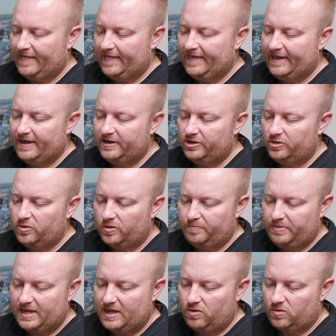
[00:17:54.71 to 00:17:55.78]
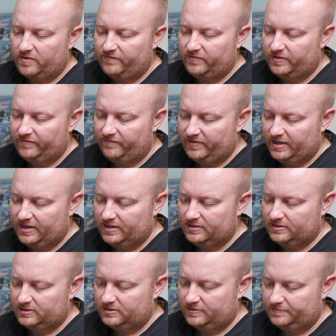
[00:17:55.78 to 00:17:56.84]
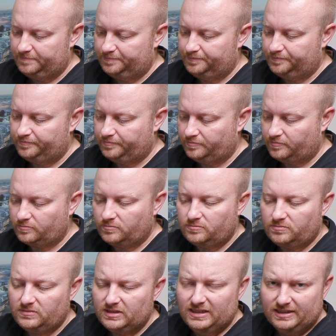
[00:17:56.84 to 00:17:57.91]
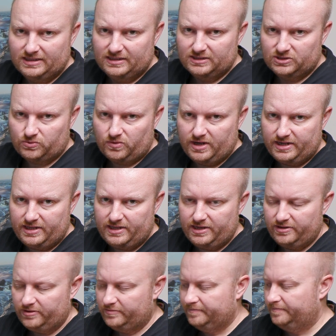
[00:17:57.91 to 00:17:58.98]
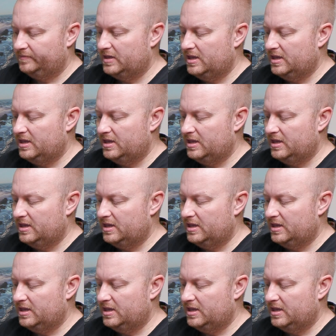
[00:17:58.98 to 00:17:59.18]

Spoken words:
And your power for the fans is right here.